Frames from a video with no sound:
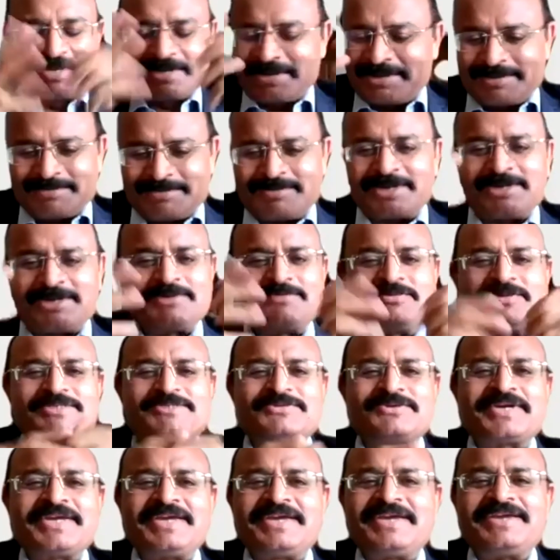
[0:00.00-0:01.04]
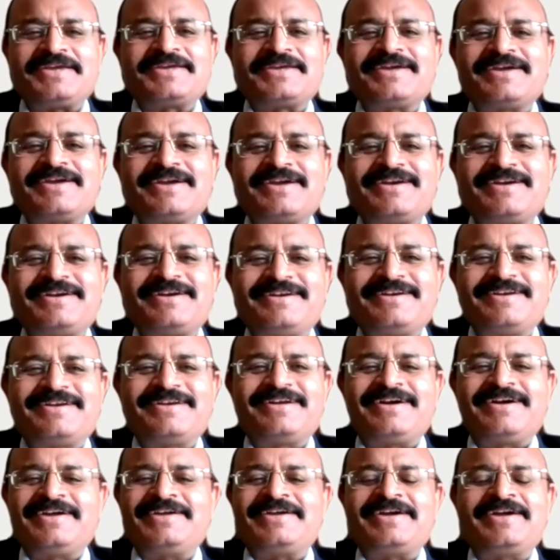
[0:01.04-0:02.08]
but it was okay, and
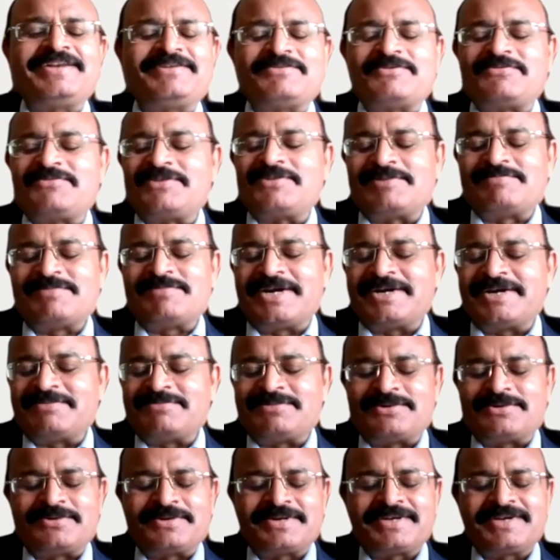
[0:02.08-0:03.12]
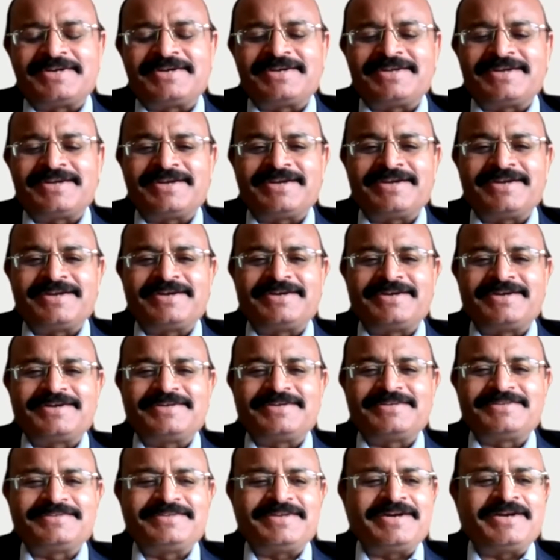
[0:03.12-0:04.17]
I never felt bad about it, and
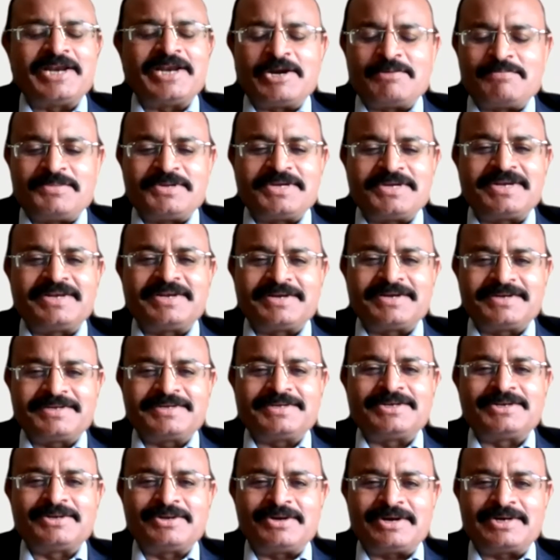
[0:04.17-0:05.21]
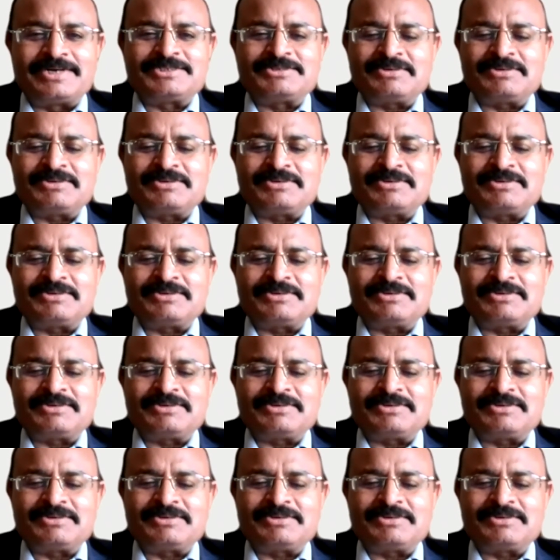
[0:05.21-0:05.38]
that helped me in learning a lot.